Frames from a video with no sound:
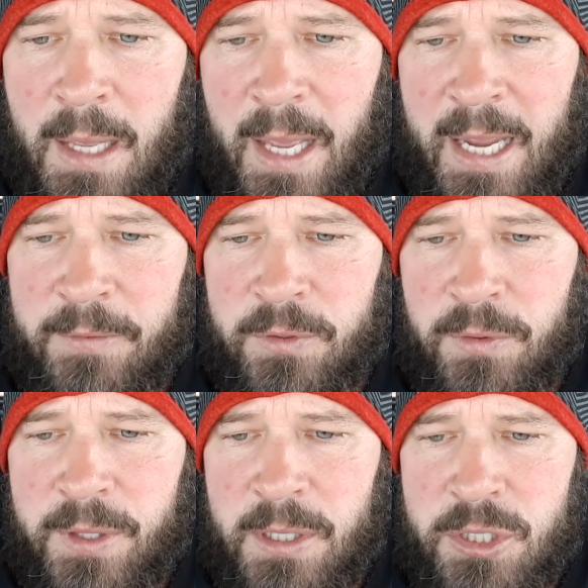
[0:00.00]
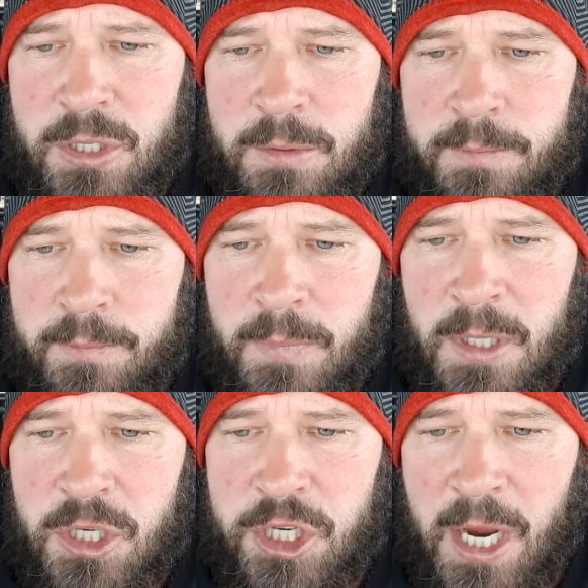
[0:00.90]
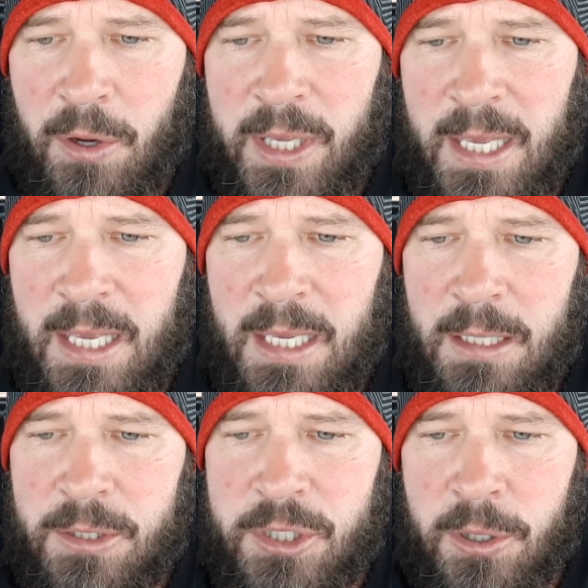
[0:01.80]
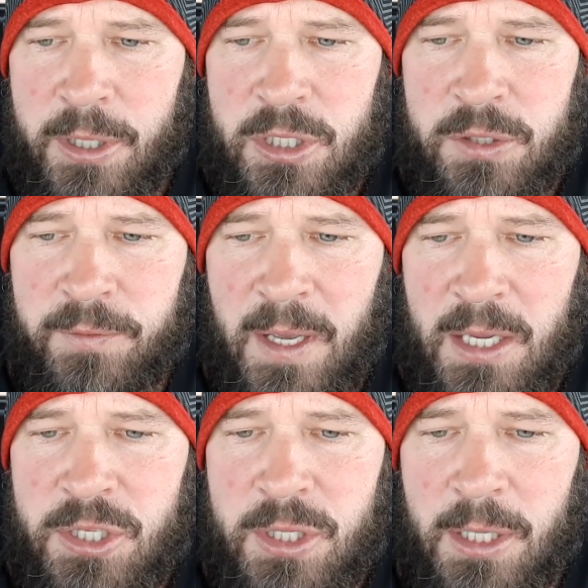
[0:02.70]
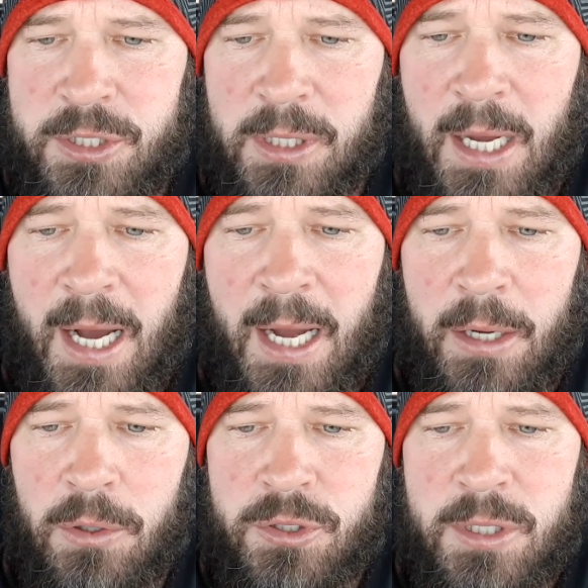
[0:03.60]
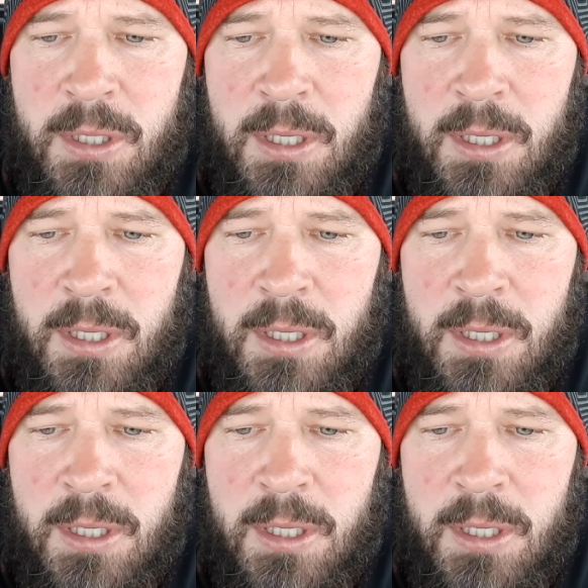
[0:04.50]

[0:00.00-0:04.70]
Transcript: After this shall he turn his face unto the isles,